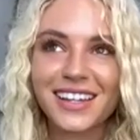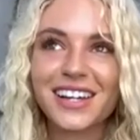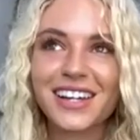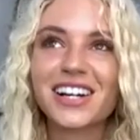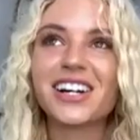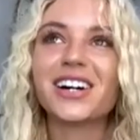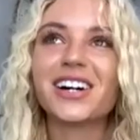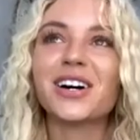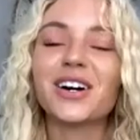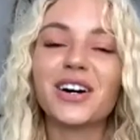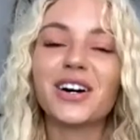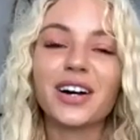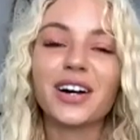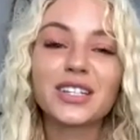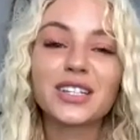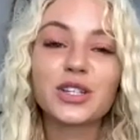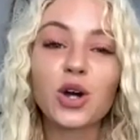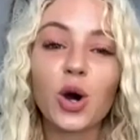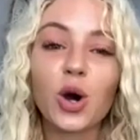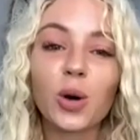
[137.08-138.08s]
Oh,
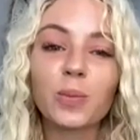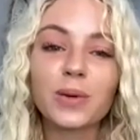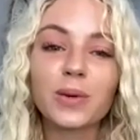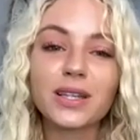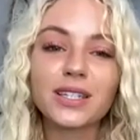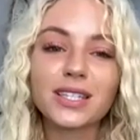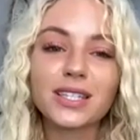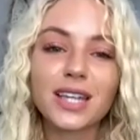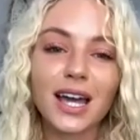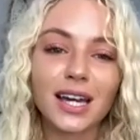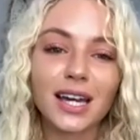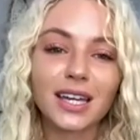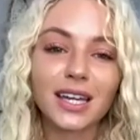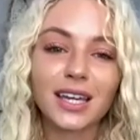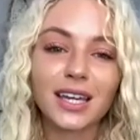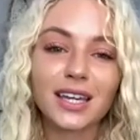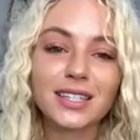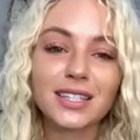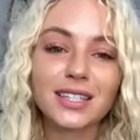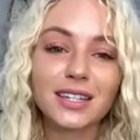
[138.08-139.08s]
it's got to be snacking,
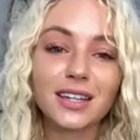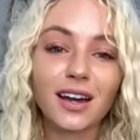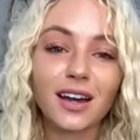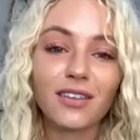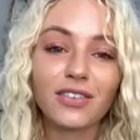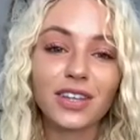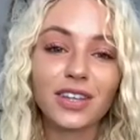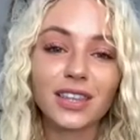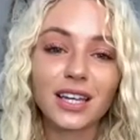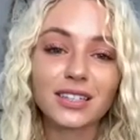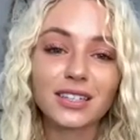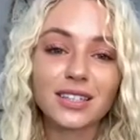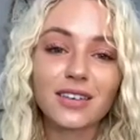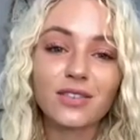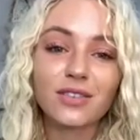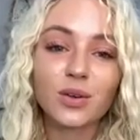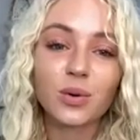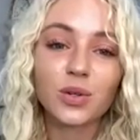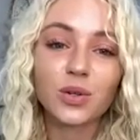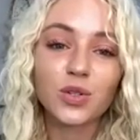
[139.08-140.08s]
hasn't it? I think that's
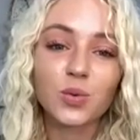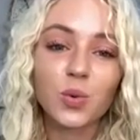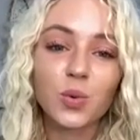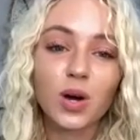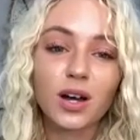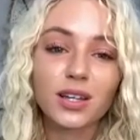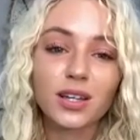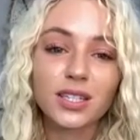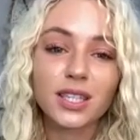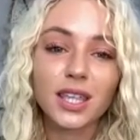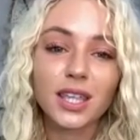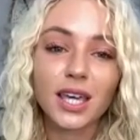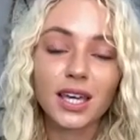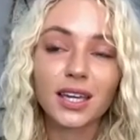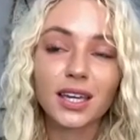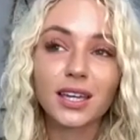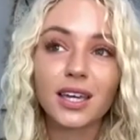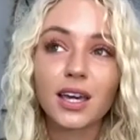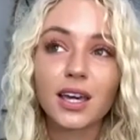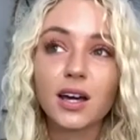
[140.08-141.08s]
everyone's worst
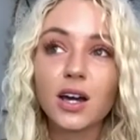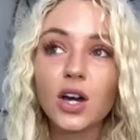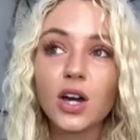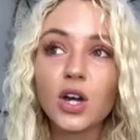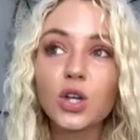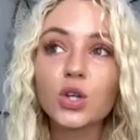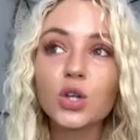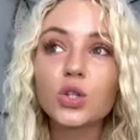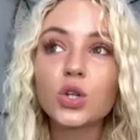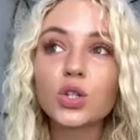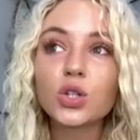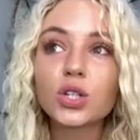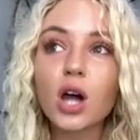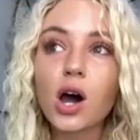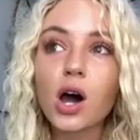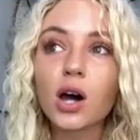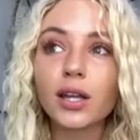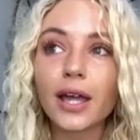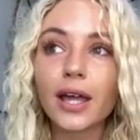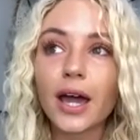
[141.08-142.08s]
thing. You just
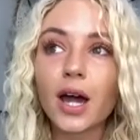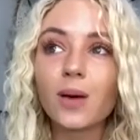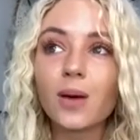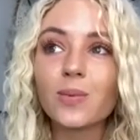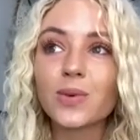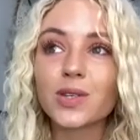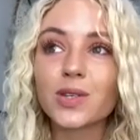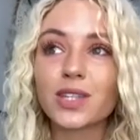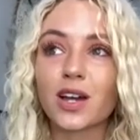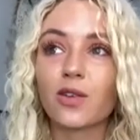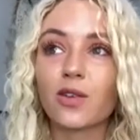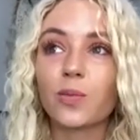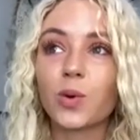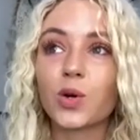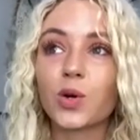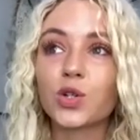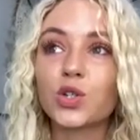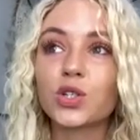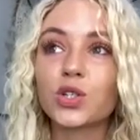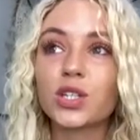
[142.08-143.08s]
can't help yourself
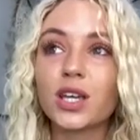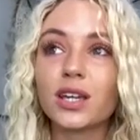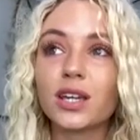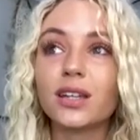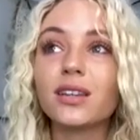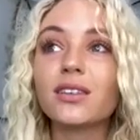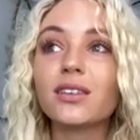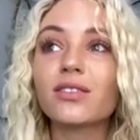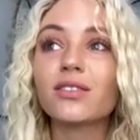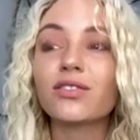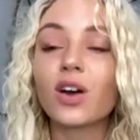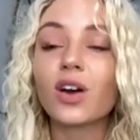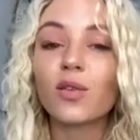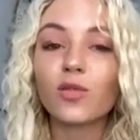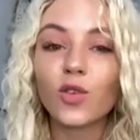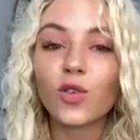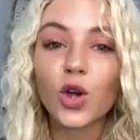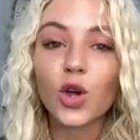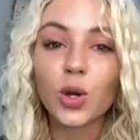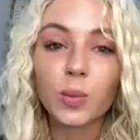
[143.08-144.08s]
because you're sitting in the front
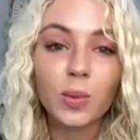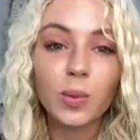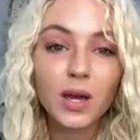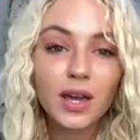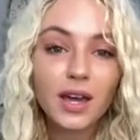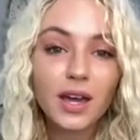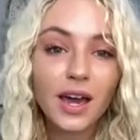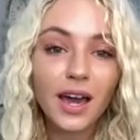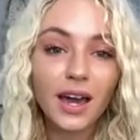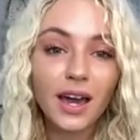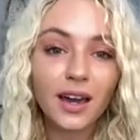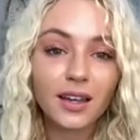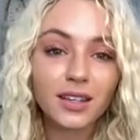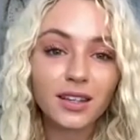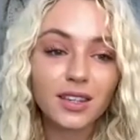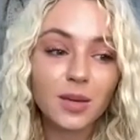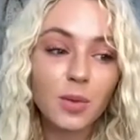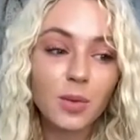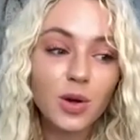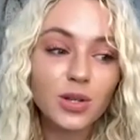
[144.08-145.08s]
room, and
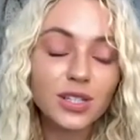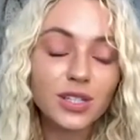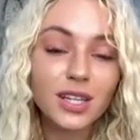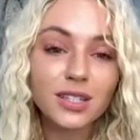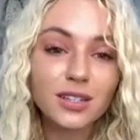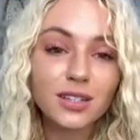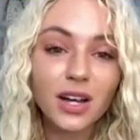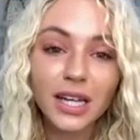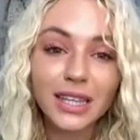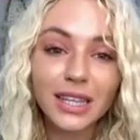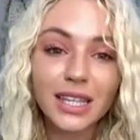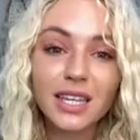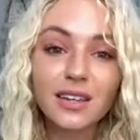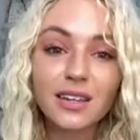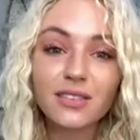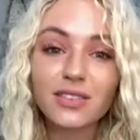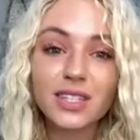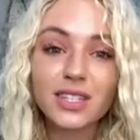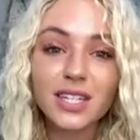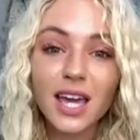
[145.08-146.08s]
the most exciting thing
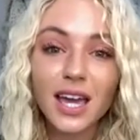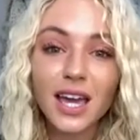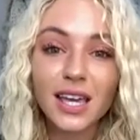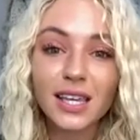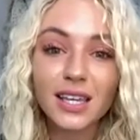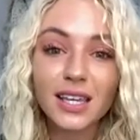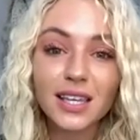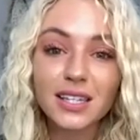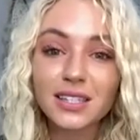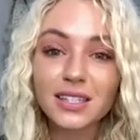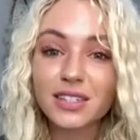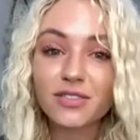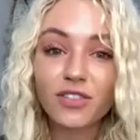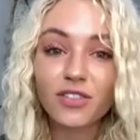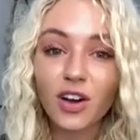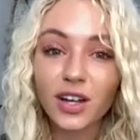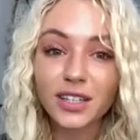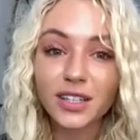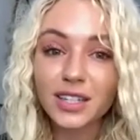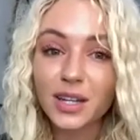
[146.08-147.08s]
of the day is
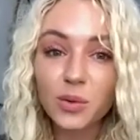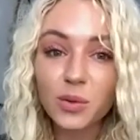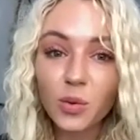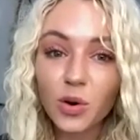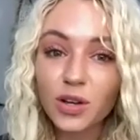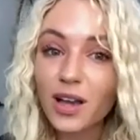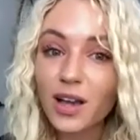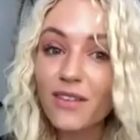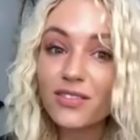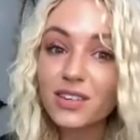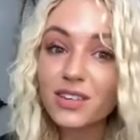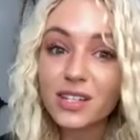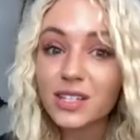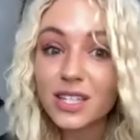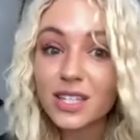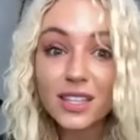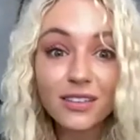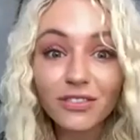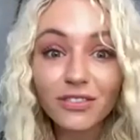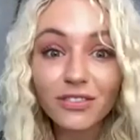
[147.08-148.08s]
finding whatever is
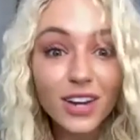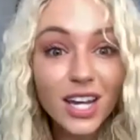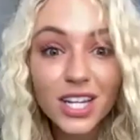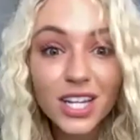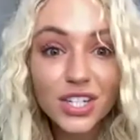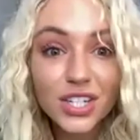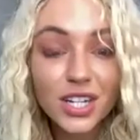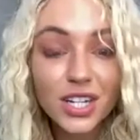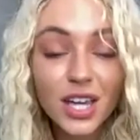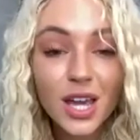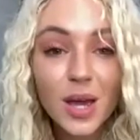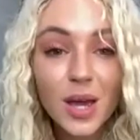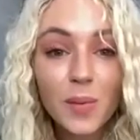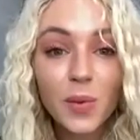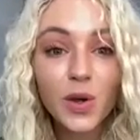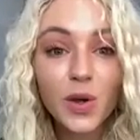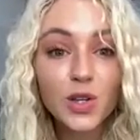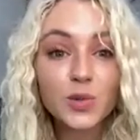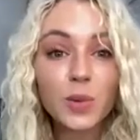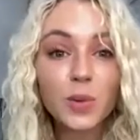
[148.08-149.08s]
in the fridge.
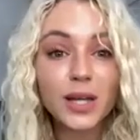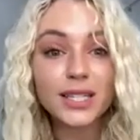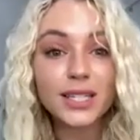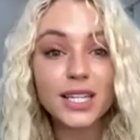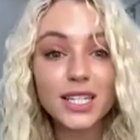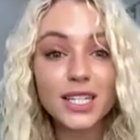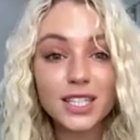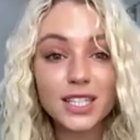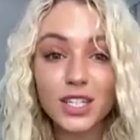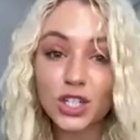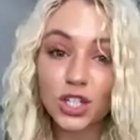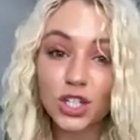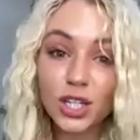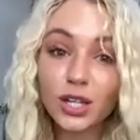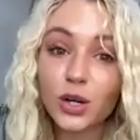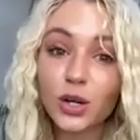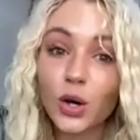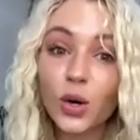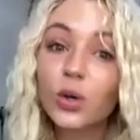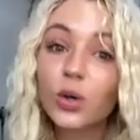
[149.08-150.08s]
Because my sister, she
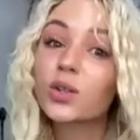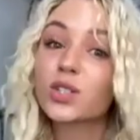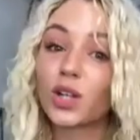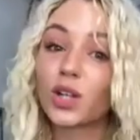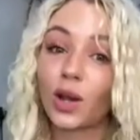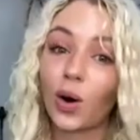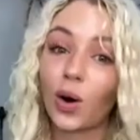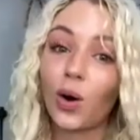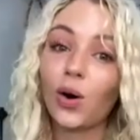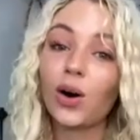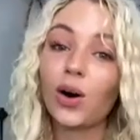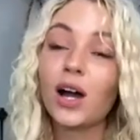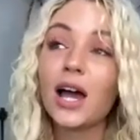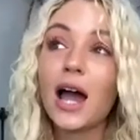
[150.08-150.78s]
cooks a lot,